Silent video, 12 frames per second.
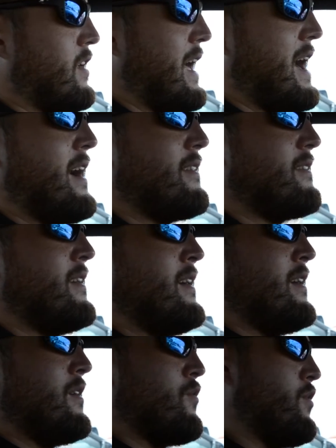at
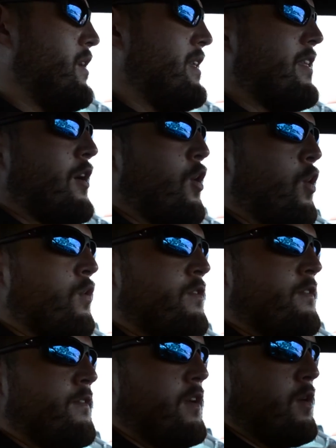really the
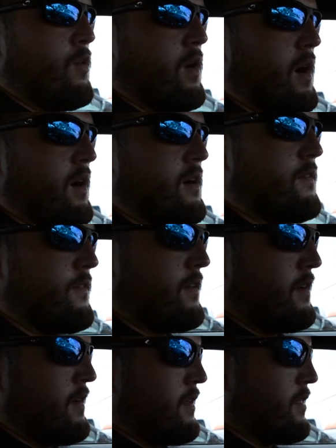overview of
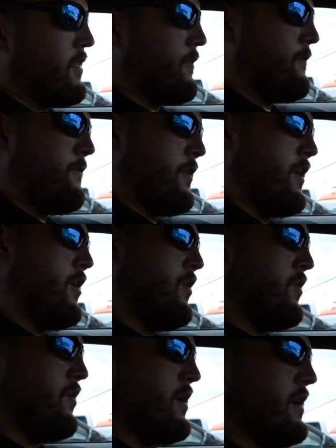the
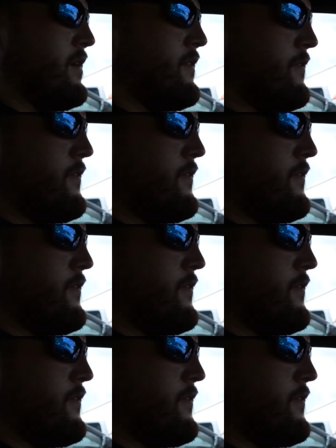flow of